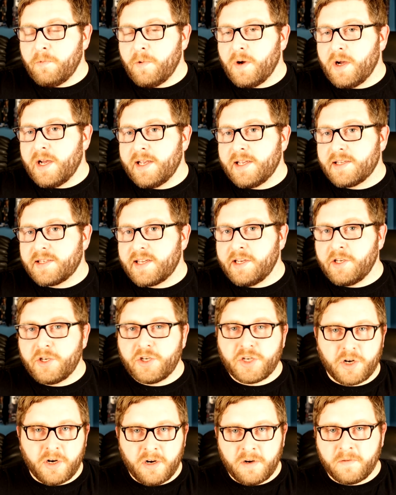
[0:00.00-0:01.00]
was
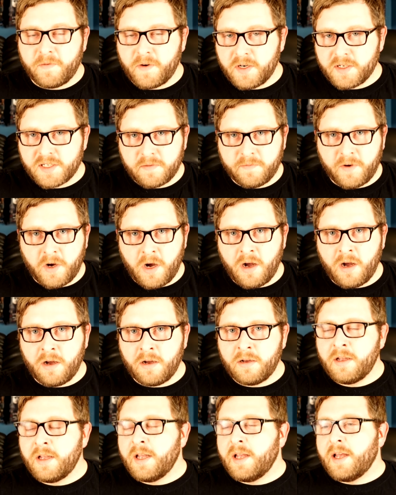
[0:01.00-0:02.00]
insured, first of
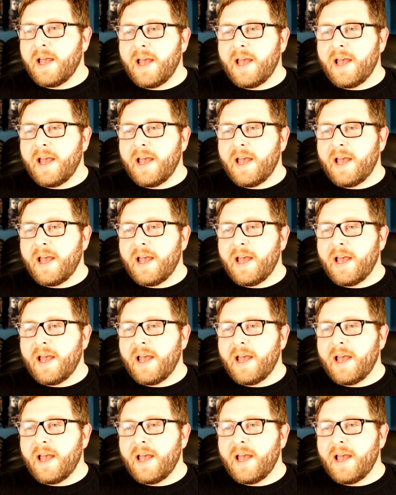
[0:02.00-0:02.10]
all,